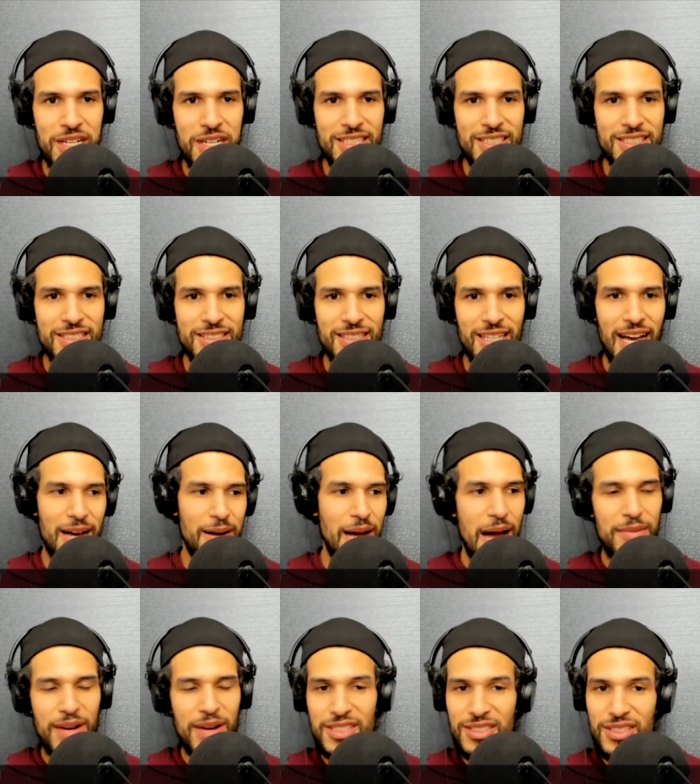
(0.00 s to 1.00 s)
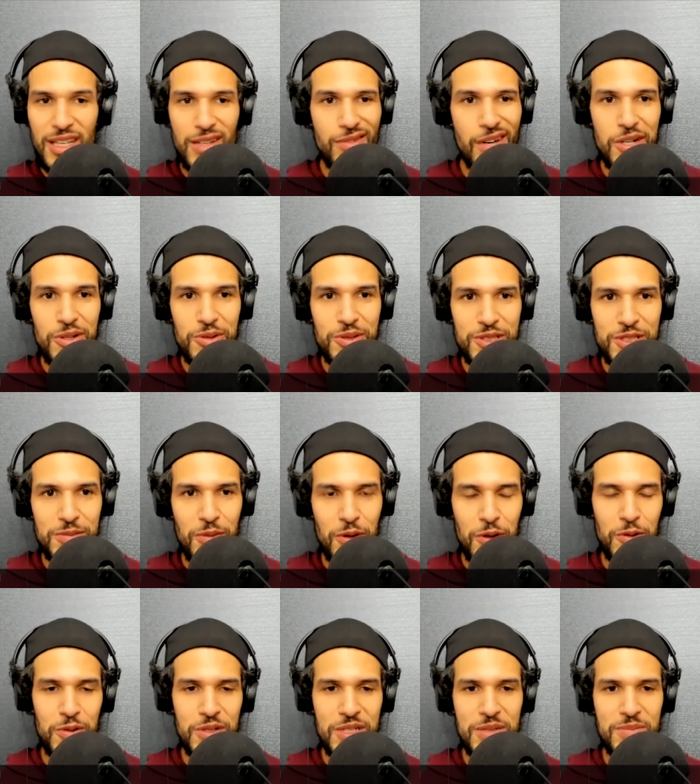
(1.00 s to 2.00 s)
Because I, I myself, I don't really
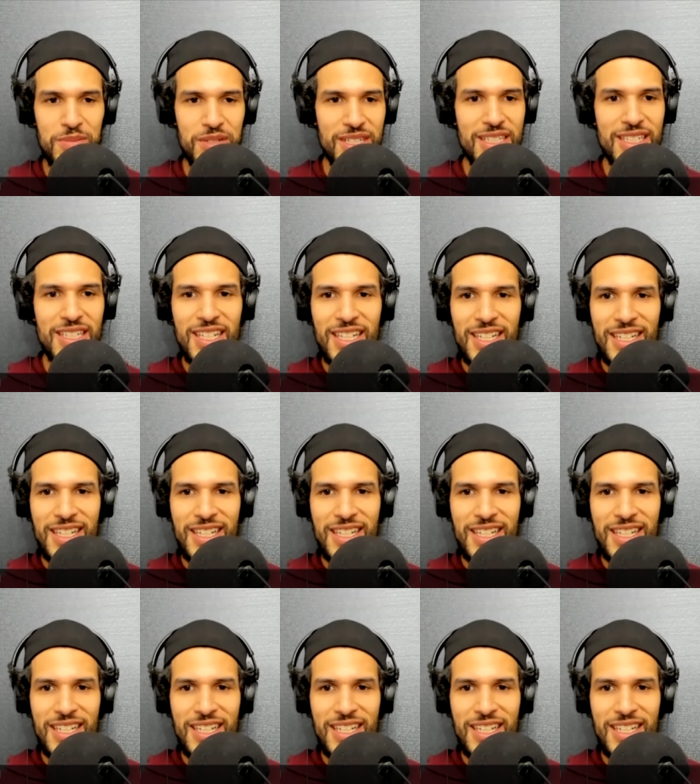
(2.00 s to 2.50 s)
smoke weed, but